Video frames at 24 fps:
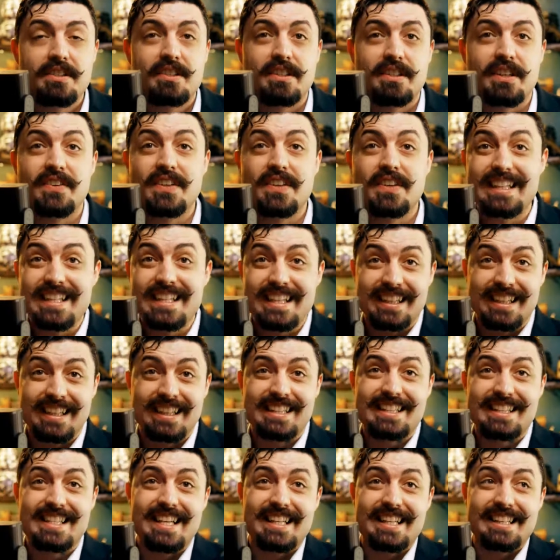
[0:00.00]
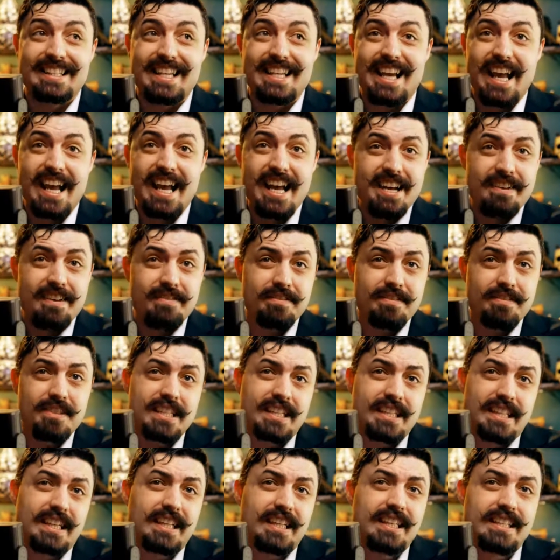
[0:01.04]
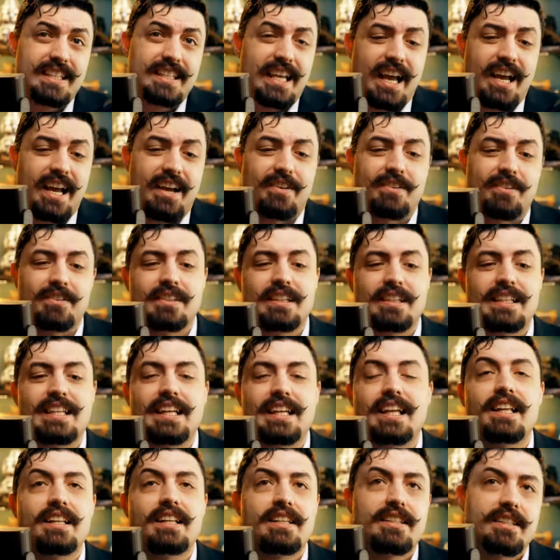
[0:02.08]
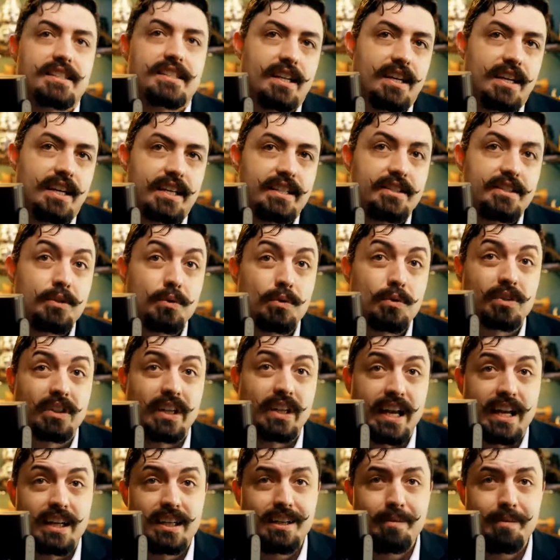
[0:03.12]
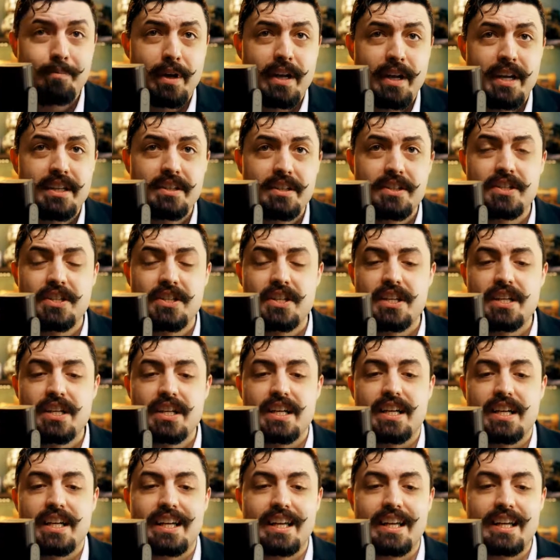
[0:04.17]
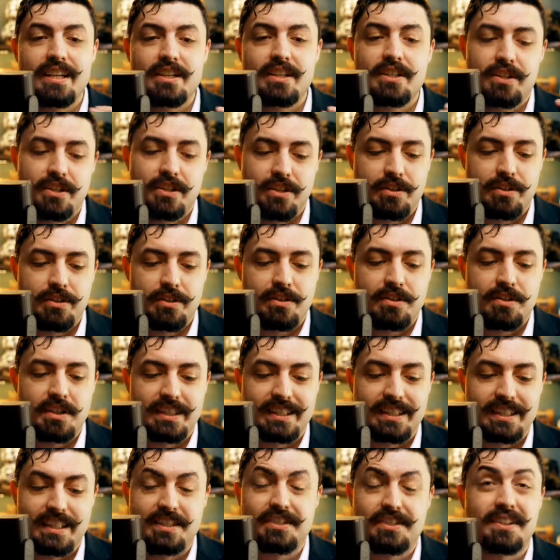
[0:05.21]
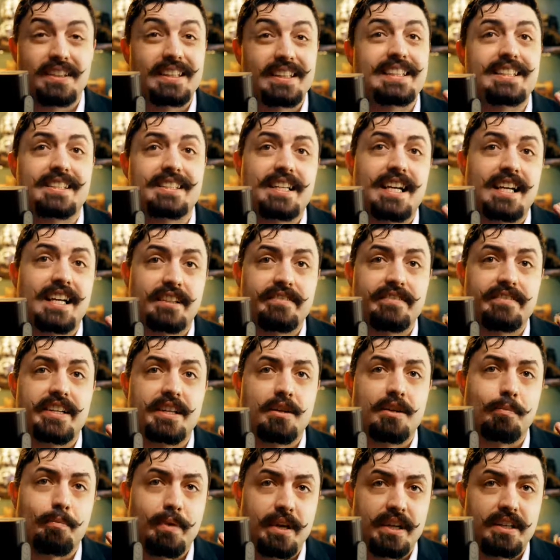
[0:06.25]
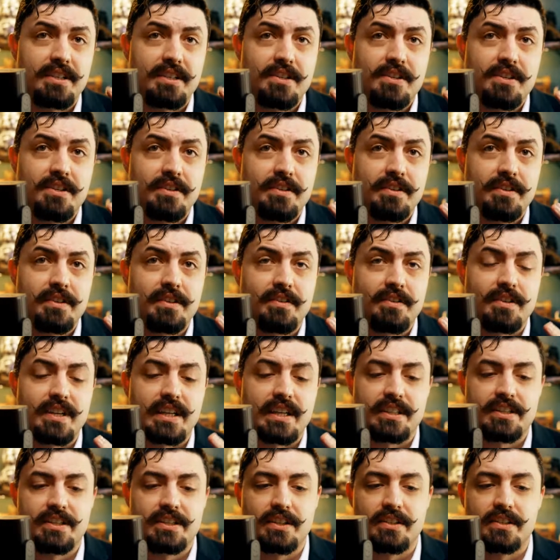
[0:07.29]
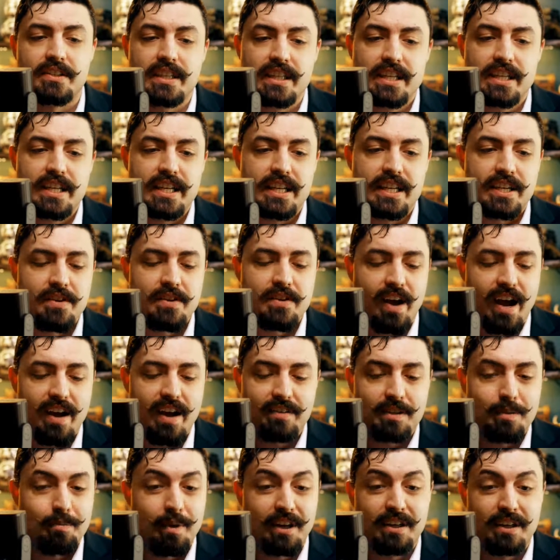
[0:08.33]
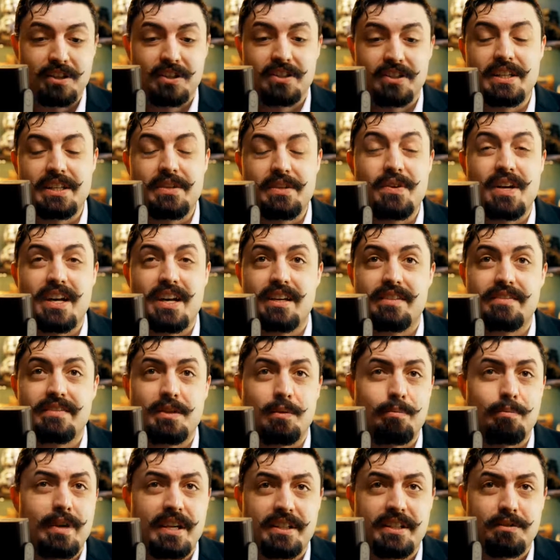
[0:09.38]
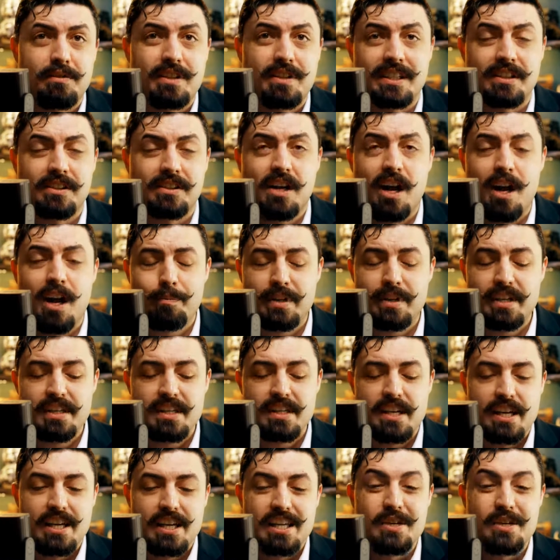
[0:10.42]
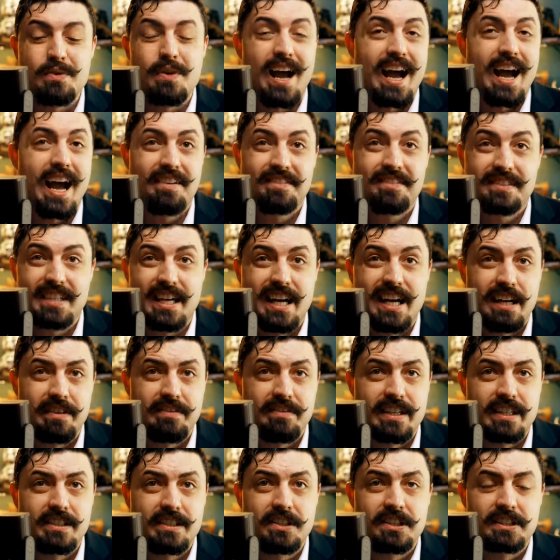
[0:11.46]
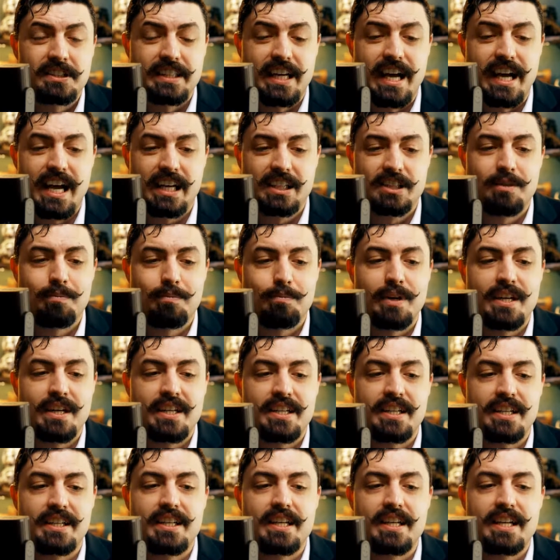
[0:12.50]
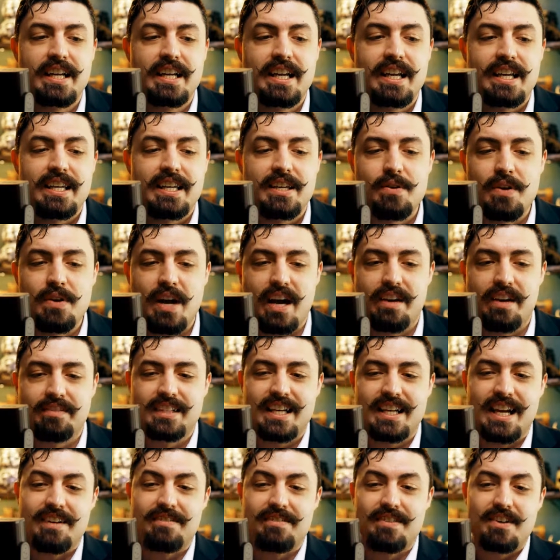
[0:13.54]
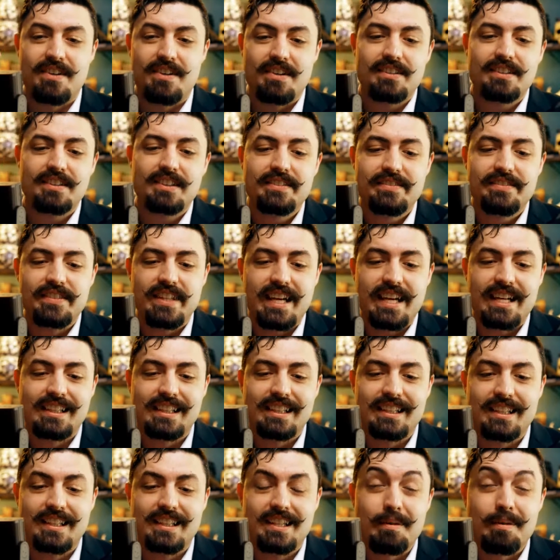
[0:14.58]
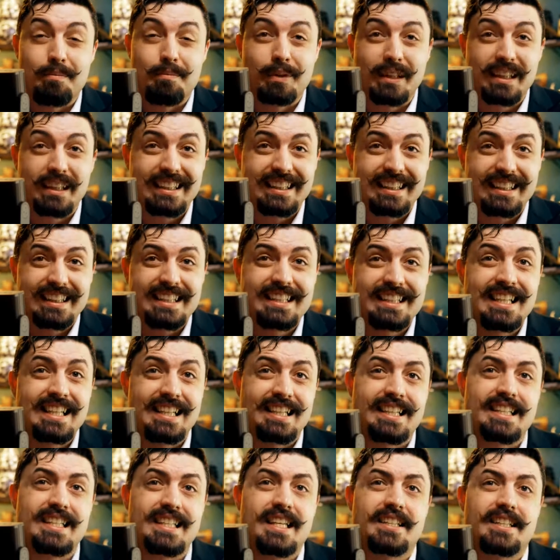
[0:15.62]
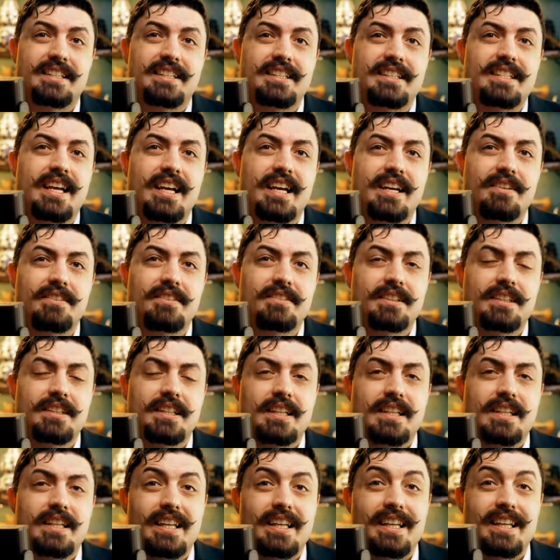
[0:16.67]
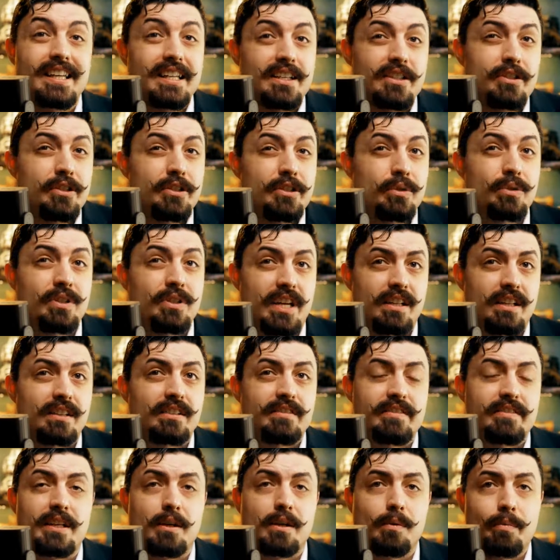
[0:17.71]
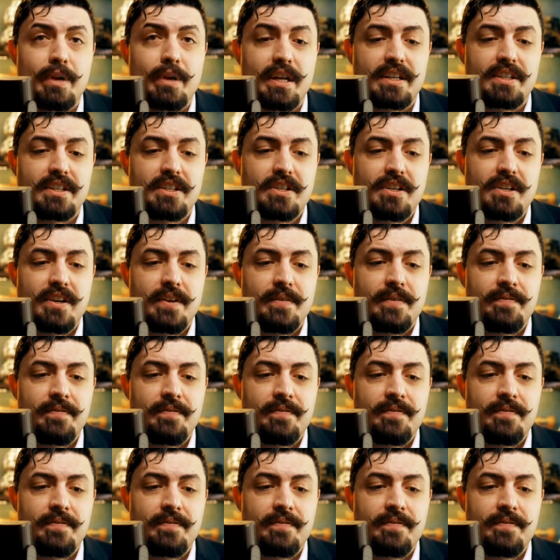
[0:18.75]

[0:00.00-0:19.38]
You need to condense everything down inside your landing page into essentially this elevator pitch, right? So you have to make sure that you have your best written copy, you have to have a call to action button, you have to have all of that completely condensed down into an elevator pitch.